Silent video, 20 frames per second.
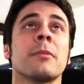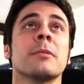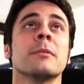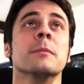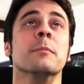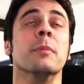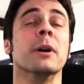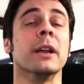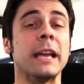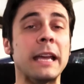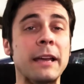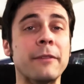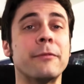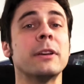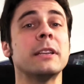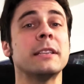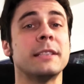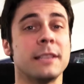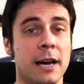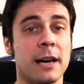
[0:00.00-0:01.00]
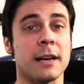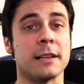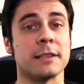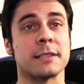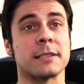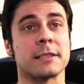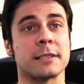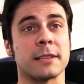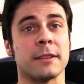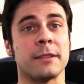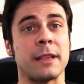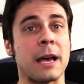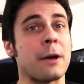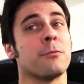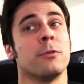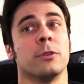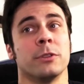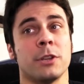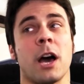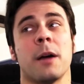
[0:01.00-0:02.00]
But if it does, that
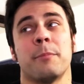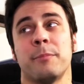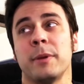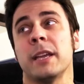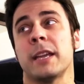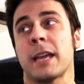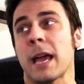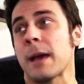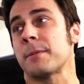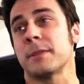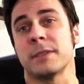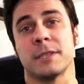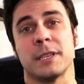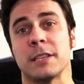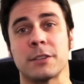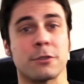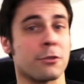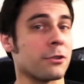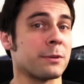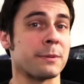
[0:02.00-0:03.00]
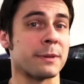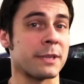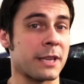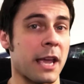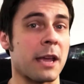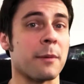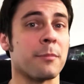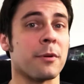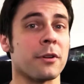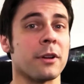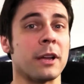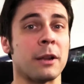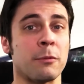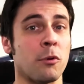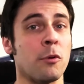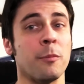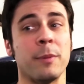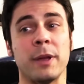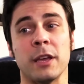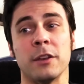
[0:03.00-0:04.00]
will not be Captain Z's Christmas Caper. It will
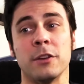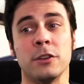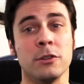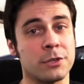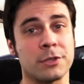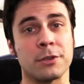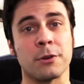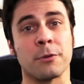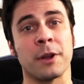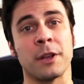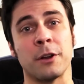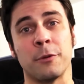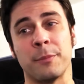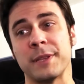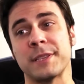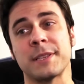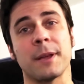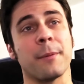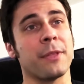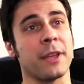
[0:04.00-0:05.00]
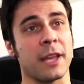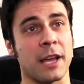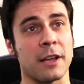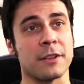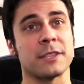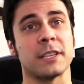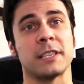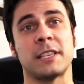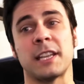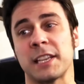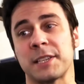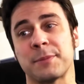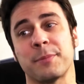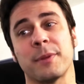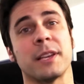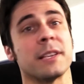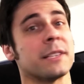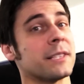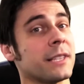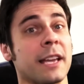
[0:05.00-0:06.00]
be a new story. It will be something else that takes
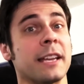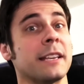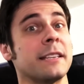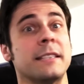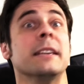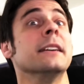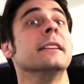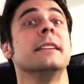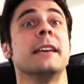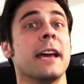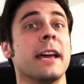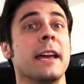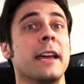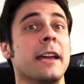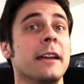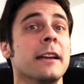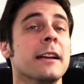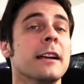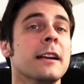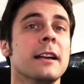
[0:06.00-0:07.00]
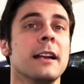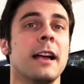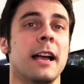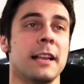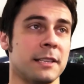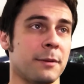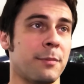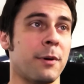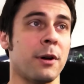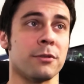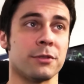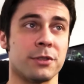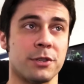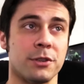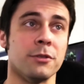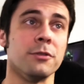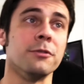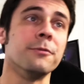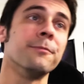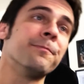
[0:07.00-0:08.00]
place today, as opposed
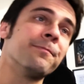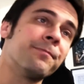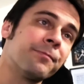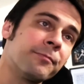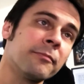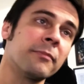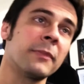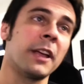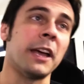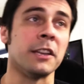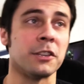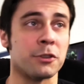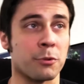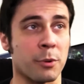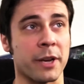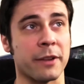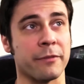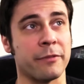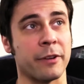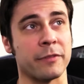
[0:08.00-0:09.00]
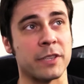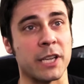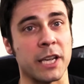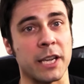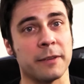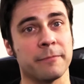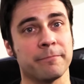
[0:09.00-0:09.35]
to in 2015.